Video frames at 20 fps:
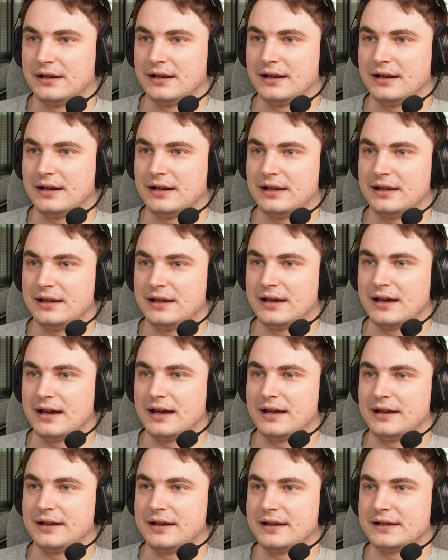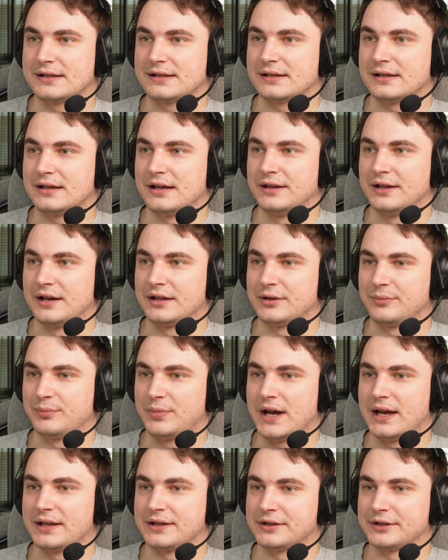and yeah, it is another
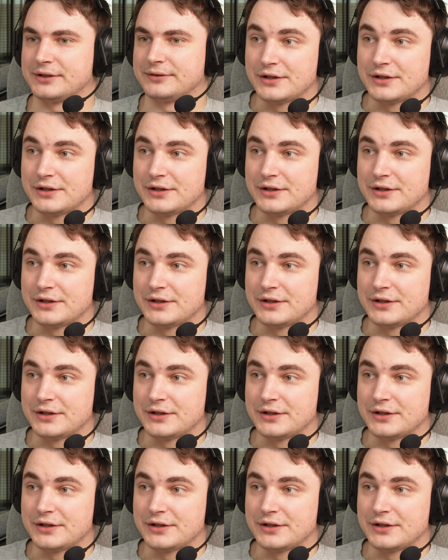pattern.